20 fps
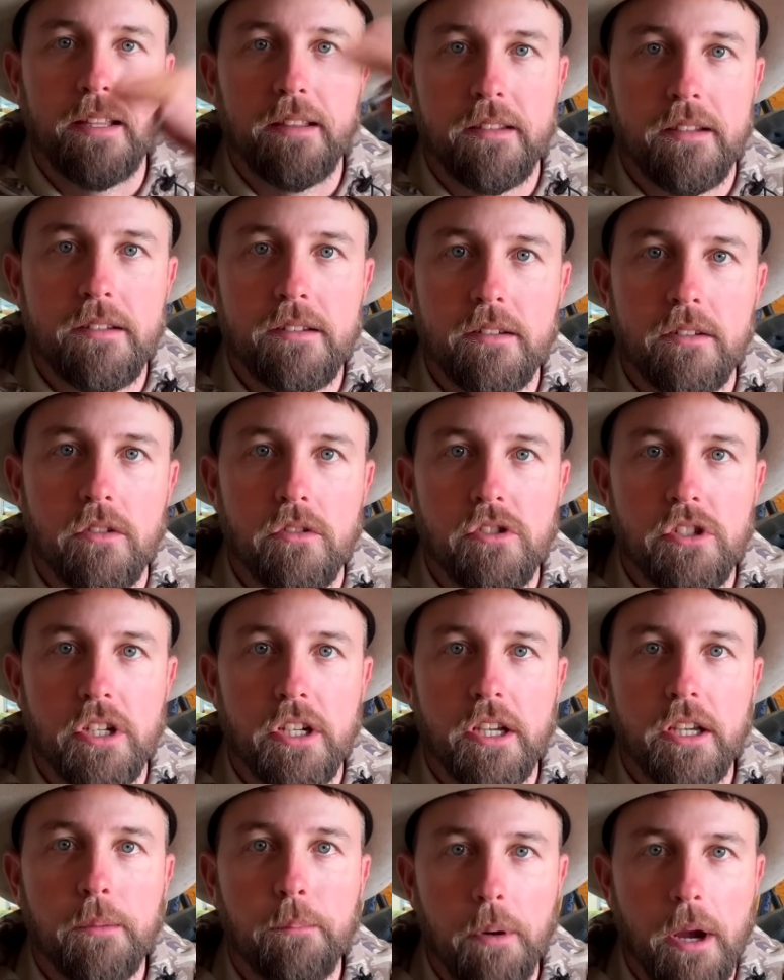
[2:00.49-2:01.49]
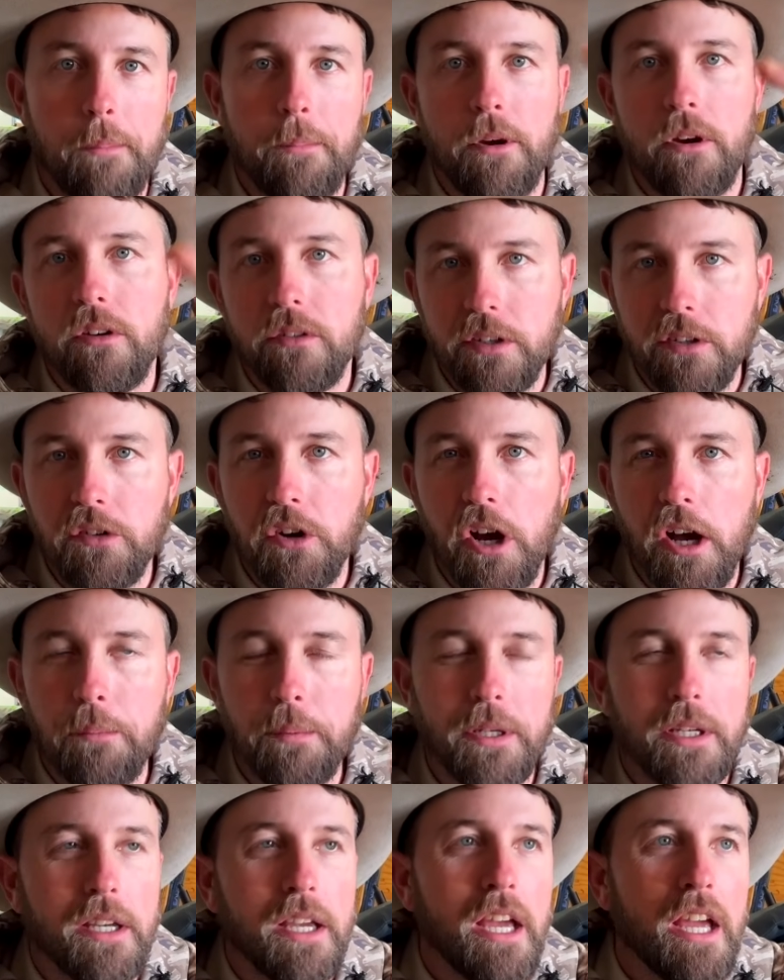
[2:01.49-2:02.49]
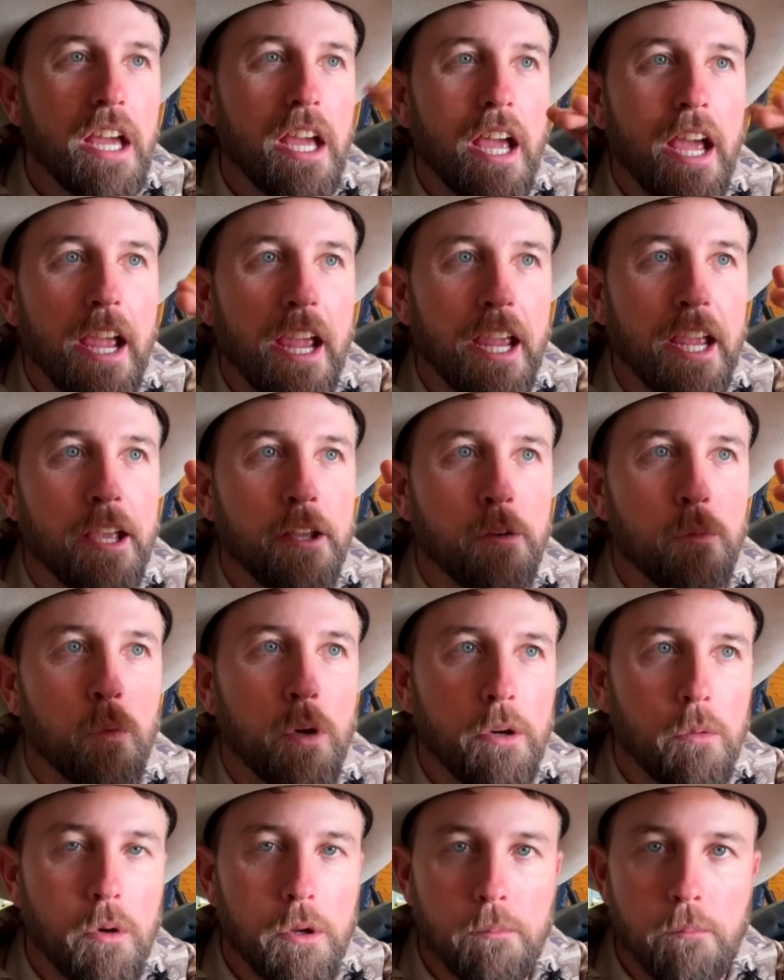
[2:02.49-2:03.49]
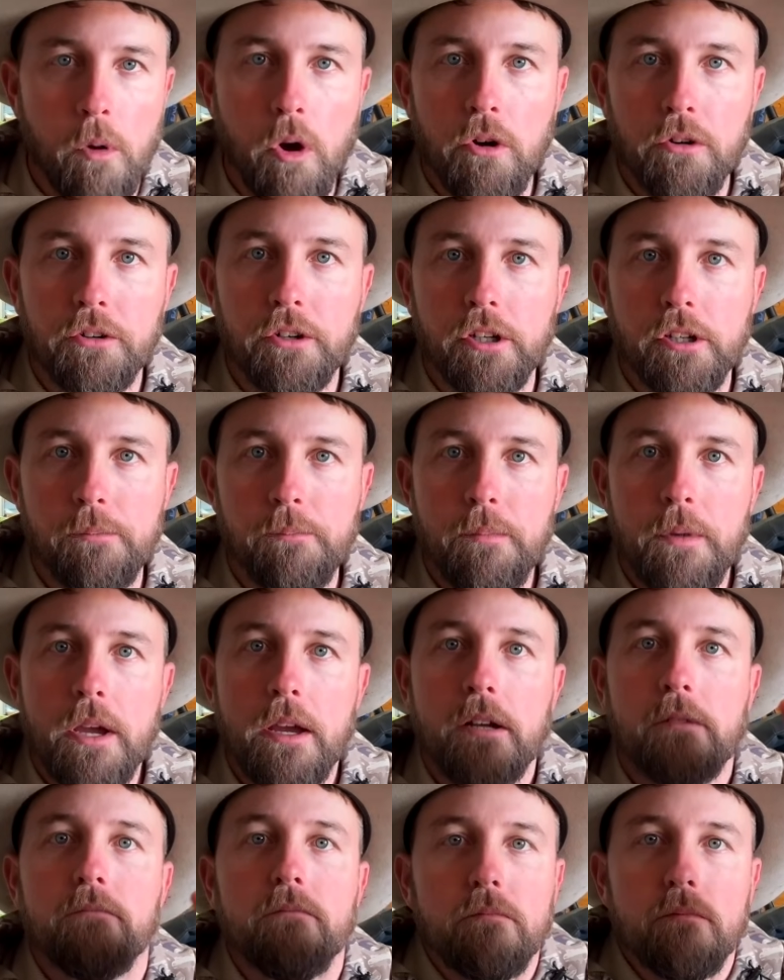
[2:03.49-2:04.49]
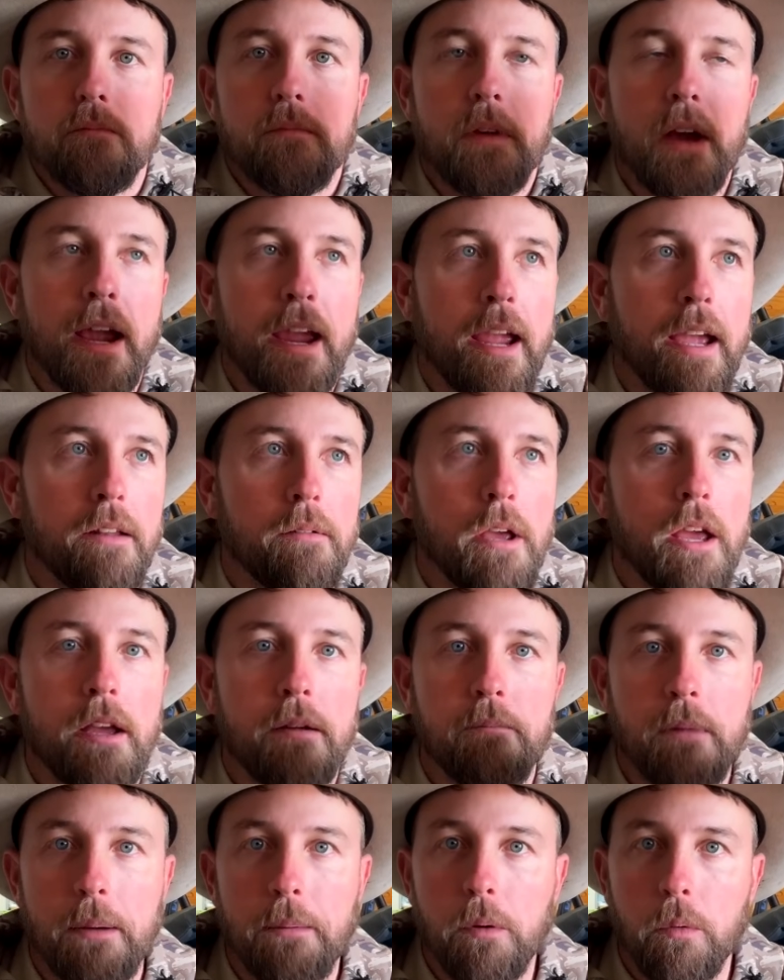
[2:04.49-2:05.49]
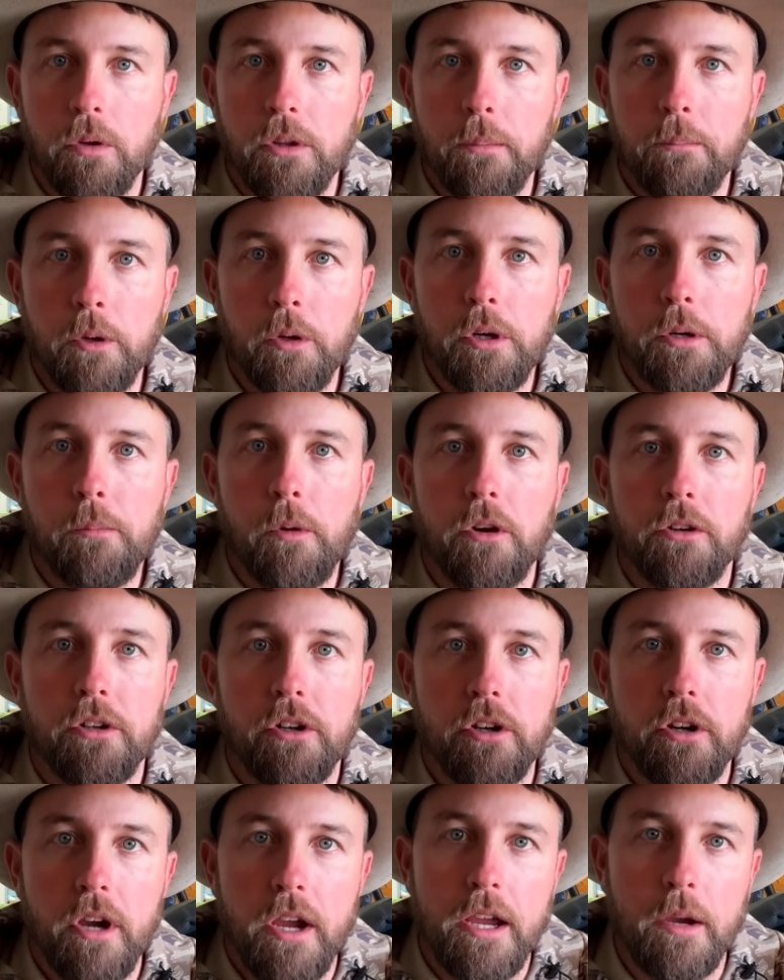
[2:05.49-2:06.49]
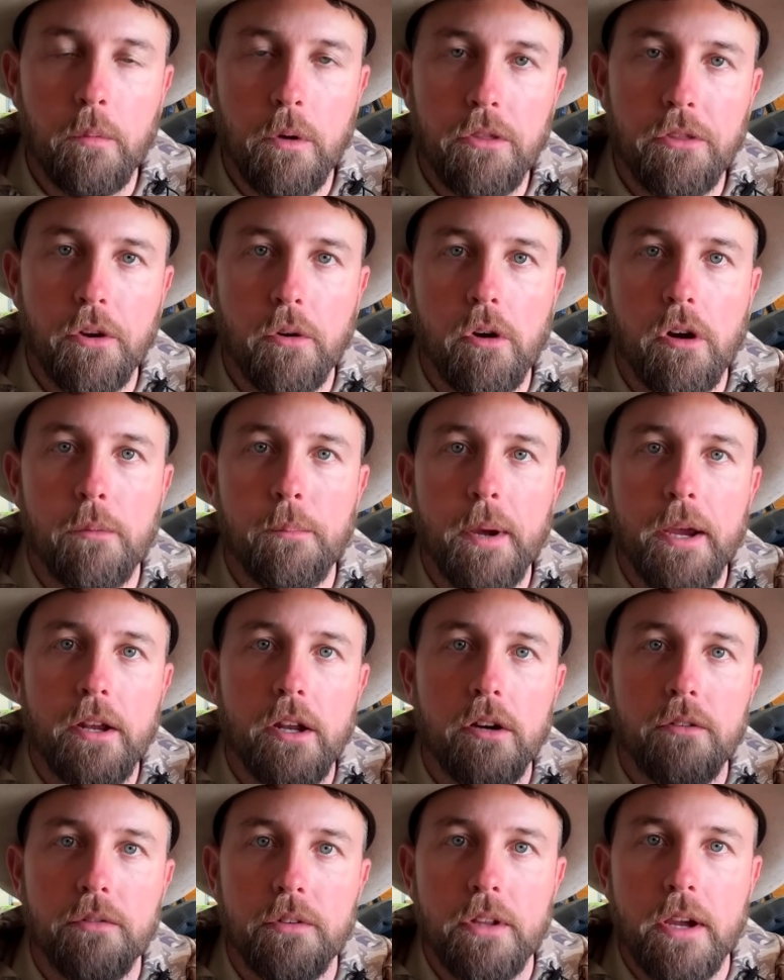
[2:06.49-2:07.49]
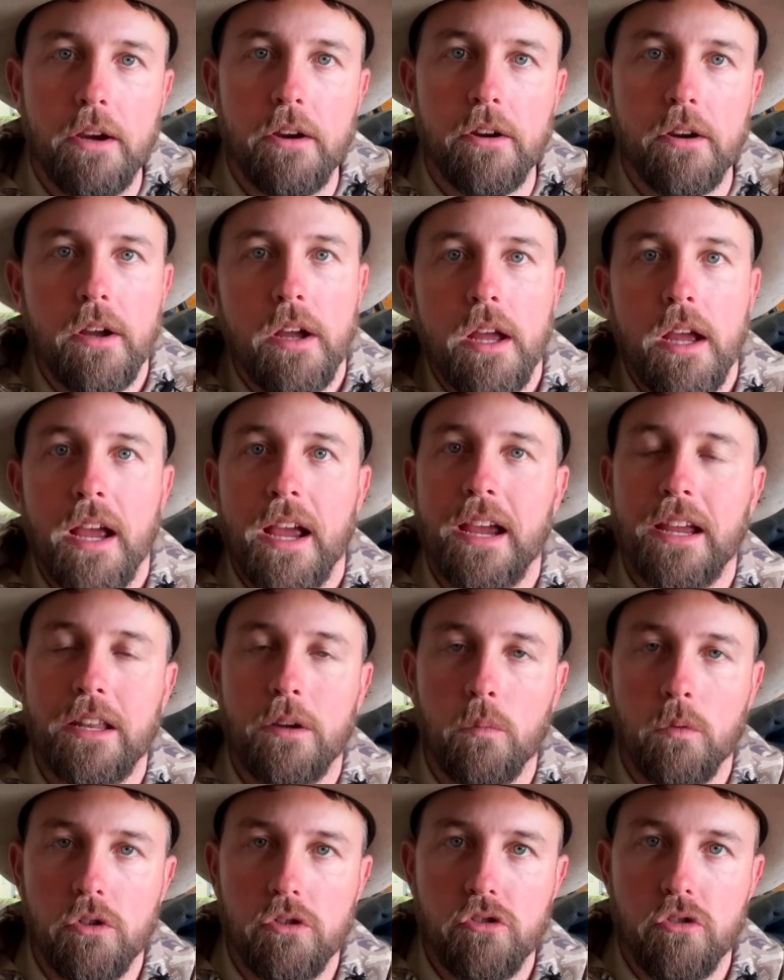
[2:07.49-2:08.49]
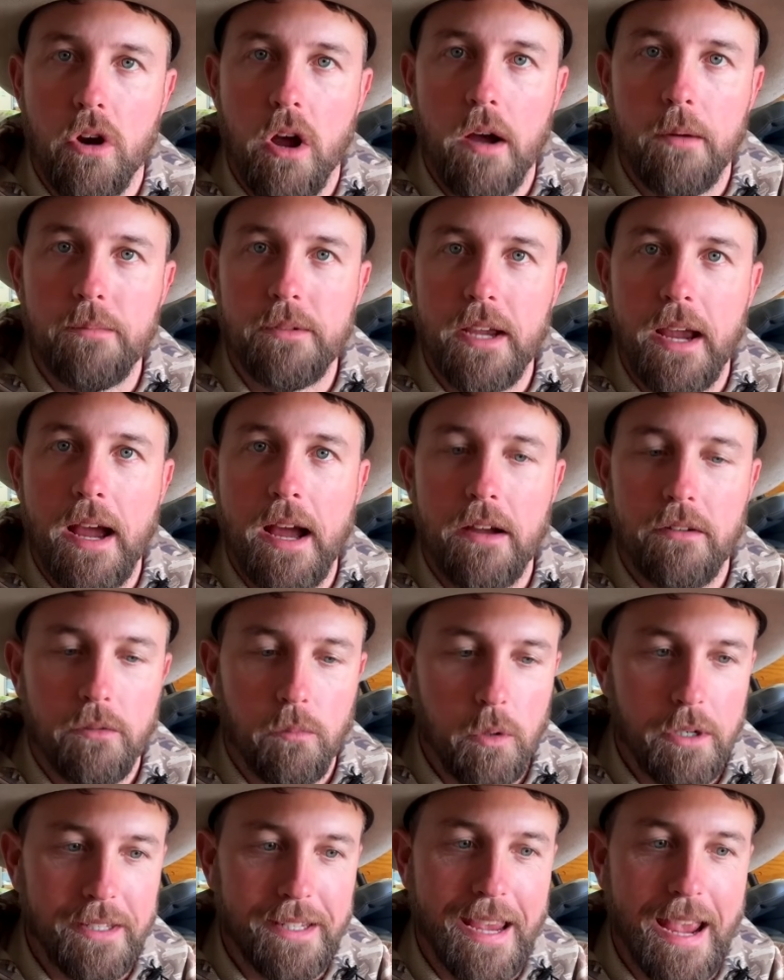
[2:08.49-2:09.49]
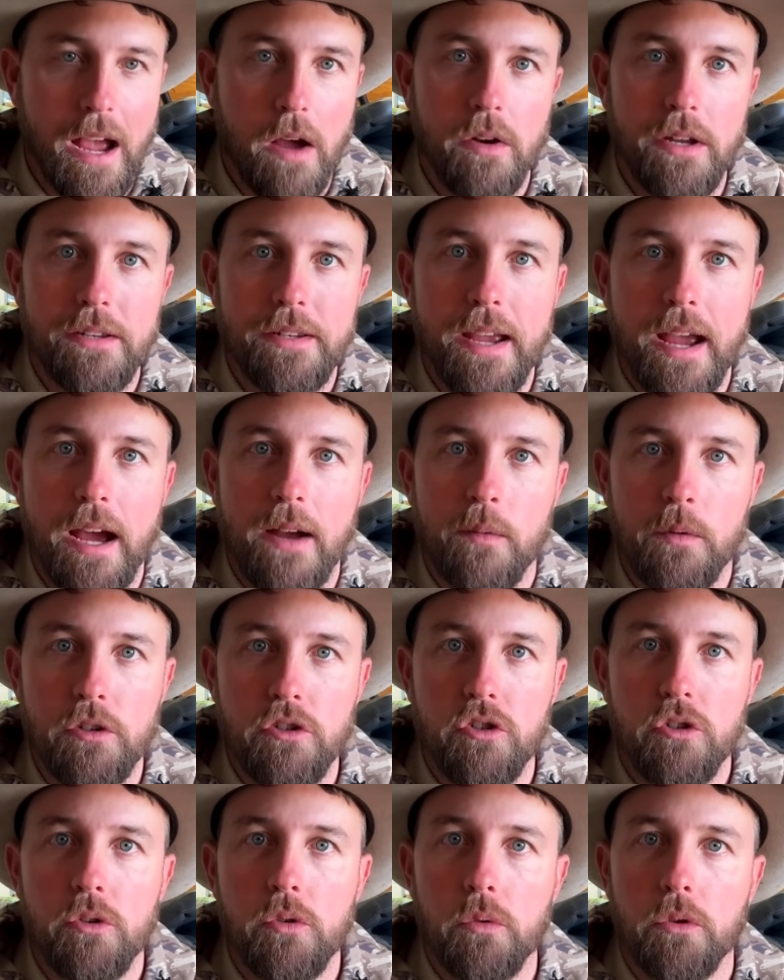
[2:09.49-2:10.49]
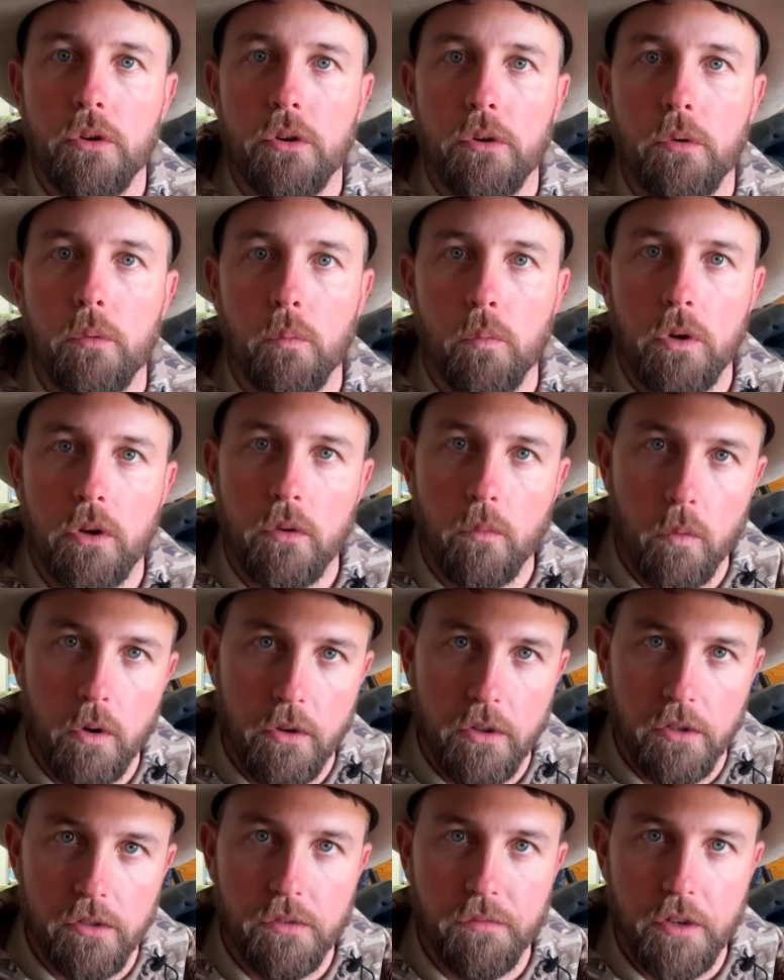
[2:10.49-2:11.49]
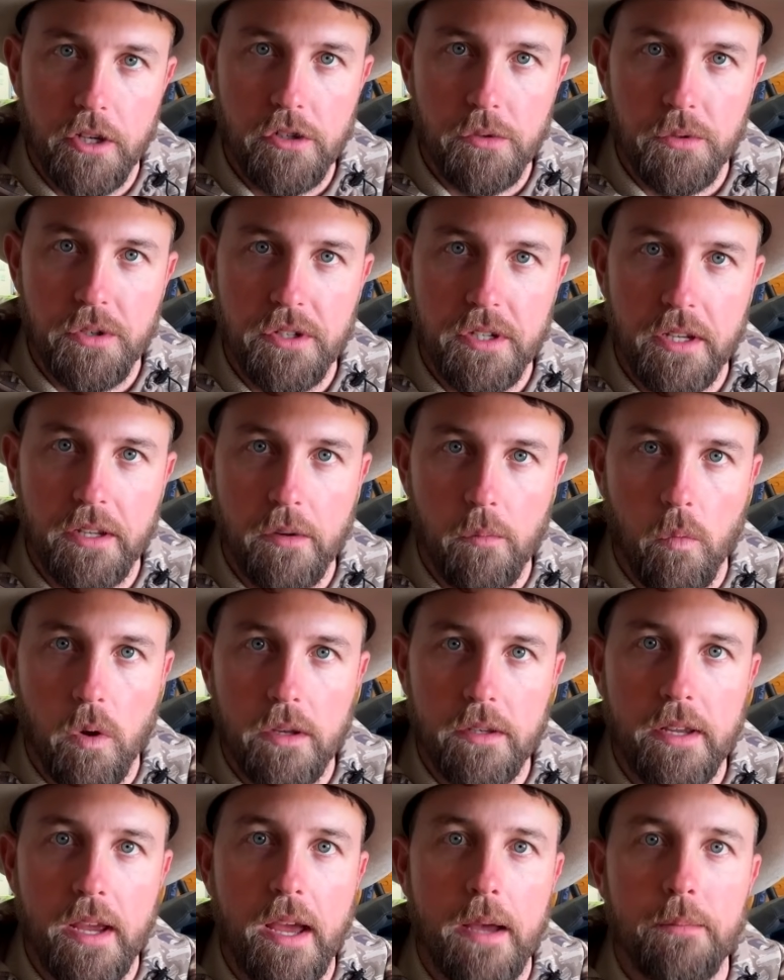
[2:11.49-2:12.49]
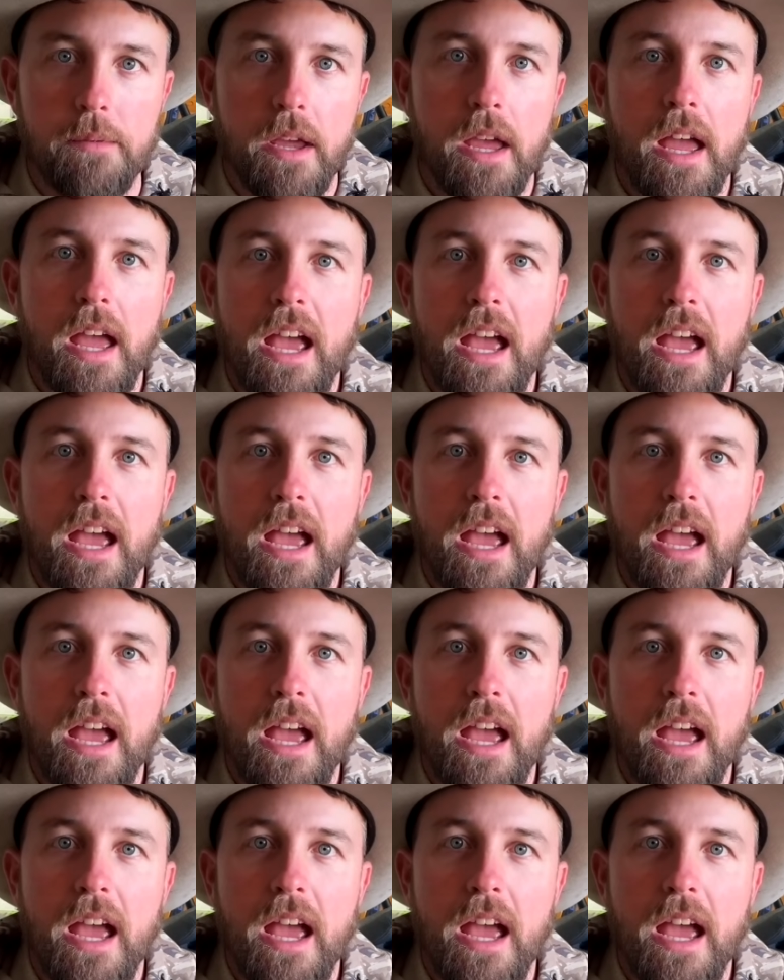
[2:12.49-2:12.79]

this little jig, primarily crappie, and we would mark them and maybe with a buoy marker, and we'd throw our bait over there and it would drop down. We'd count it down. We knew where those fish were sitting and what depth.